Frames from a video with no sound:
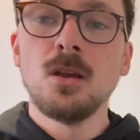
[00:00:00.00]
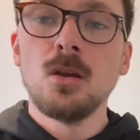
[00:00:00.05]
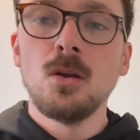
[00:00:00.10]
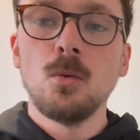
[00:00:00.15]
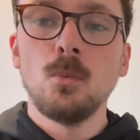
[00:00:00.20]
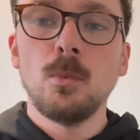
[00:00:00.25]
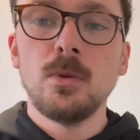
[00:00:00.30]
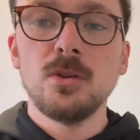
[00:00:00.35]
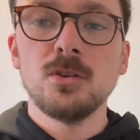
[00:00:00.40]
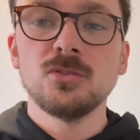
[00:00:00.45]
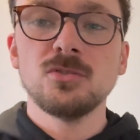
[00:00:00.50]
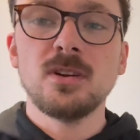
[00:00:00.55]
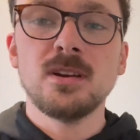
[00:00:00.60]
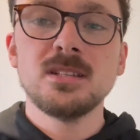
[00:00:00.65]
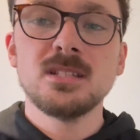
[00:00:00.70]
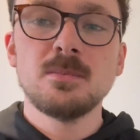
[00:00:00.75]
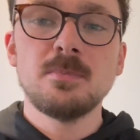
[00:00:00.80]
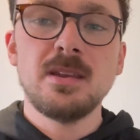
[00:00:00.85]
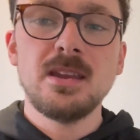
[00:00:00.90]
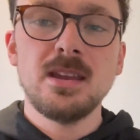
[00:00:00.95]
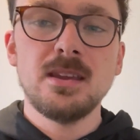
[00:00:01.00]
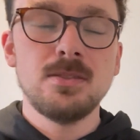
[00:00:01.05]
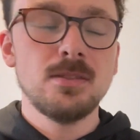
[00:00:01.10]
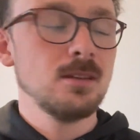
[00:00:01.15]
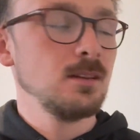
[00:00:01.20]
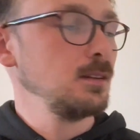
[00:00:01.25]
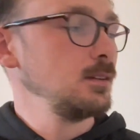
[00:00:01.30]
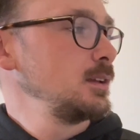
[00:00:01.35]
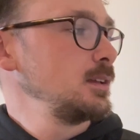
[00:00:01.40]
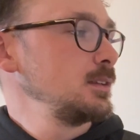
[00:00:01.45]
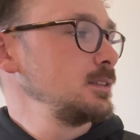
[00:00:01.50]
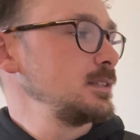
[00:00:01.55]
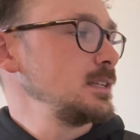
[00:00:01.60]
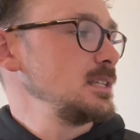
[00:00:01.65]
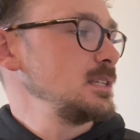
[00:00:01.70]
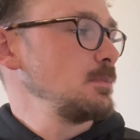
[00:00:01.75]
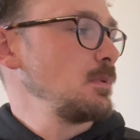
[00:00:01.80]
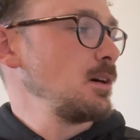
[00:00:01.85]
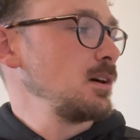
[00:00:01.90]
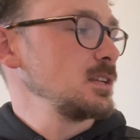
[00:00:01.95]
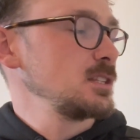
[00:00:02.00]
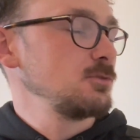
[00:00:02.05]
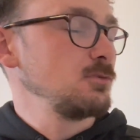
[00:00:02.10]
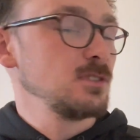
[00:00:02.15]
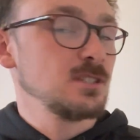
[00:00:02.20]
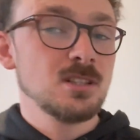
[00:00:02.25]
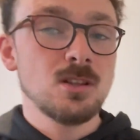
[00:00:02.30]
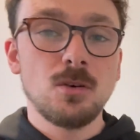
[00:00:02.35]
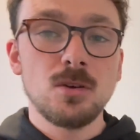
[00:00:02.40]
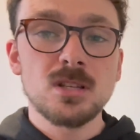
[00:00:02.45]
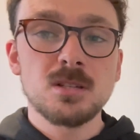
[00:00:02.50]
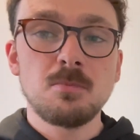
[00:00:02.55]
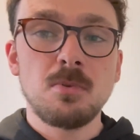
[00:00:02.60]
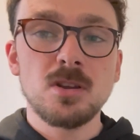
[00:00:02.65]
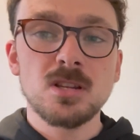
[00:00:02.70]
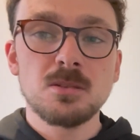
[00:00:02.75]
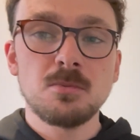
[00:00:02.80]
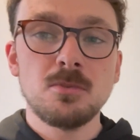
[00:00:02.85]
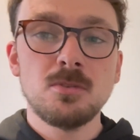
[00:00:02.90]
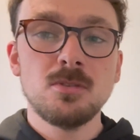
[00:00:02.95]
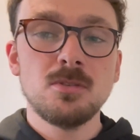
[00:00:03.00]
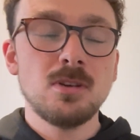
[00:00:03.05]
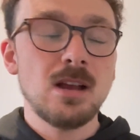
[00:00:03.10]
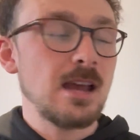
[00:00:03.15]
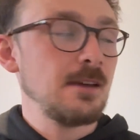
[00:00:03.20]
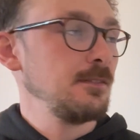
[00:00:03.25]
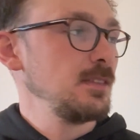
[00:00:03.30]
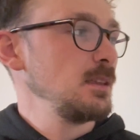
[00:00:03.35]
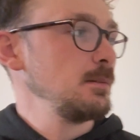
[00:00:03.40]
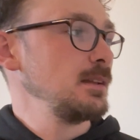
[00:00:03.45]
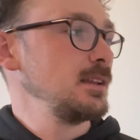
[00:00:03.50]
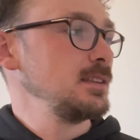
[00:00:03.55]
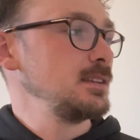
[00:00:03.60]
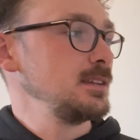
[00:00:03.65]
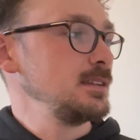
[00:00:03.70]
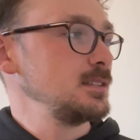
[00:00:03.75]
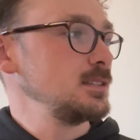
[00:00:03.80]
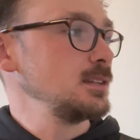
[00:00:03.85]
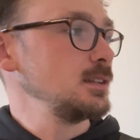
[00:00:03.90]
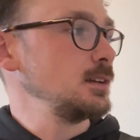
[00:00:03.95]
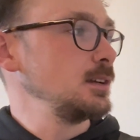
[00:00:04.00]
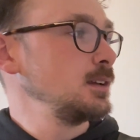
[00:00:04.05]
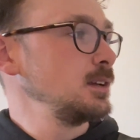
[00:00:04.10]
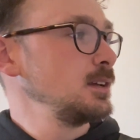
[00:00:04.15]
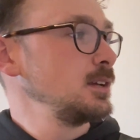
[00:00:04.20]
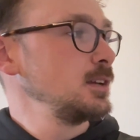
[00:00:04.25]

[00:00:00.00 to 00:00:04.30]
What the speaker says: When you're trying to be in the TT bars for as long as possible, having the ability to